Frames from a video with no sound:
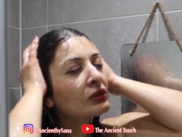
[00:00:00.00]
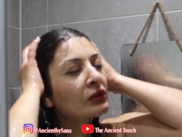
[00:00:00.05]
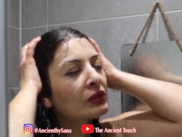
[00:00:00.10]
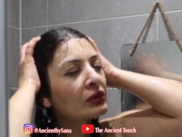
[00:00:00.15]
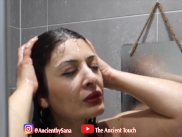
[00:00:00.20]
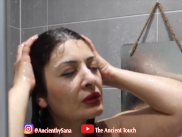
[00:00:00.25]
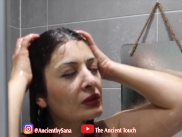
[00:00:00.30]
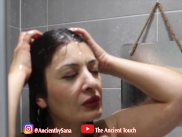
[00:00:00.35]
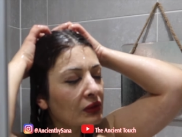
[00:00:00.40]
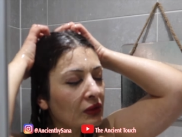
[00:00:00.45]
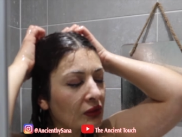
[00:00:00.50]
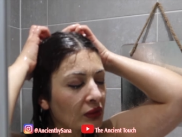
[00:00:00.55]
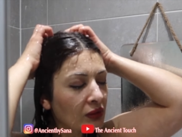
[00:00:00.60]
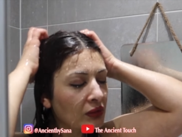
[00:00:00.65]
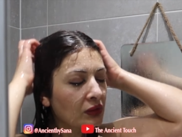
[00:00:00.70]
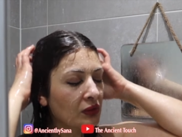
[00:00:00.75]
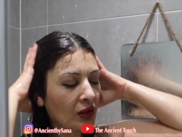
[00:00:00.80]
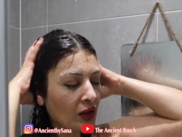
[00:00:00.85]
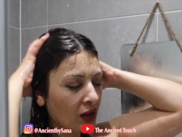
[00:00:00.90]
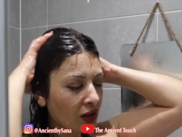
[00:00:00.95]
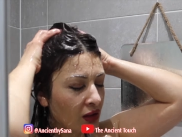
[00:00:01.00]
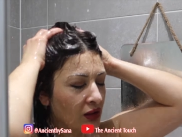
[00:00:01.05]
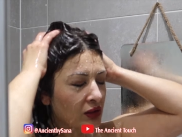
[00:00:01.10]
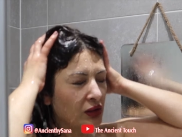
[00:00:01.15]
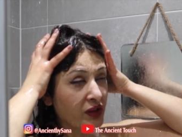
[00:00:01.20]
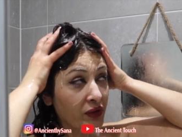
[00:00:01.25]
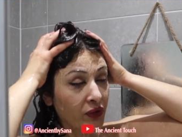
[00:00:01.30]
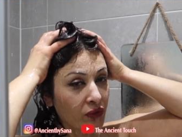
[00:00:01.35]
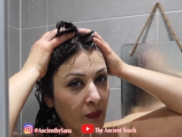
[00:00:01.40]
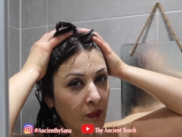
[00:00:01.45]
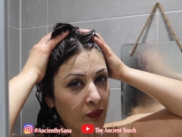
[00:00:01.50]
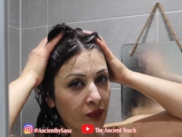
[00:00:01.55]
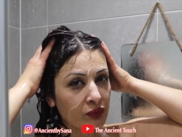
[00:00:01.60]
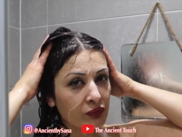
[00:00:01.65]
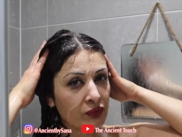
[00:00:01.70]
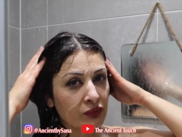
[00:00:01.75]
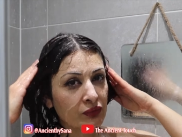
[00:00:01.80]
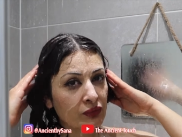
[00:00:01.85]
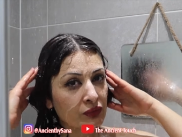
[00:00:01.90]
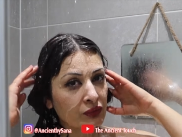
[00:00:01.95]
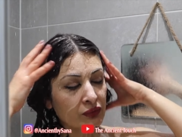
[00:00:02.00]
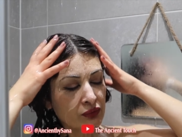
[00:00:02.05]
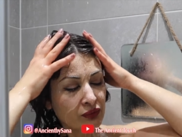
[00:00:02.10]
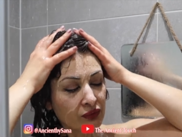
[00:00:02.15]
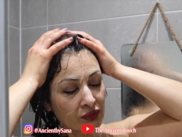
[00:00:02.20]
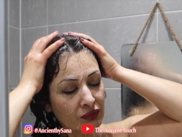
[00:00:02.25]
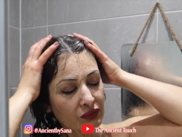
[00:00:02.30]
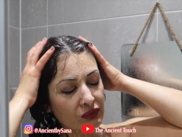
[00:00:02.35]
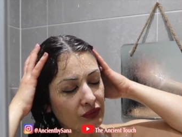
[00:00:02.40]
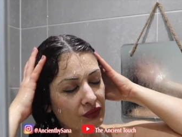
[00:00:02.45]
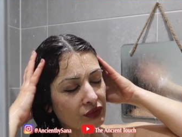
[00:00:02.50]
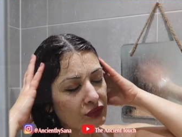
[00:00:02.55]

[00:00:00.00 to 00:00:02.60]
For the hair conditioning, I always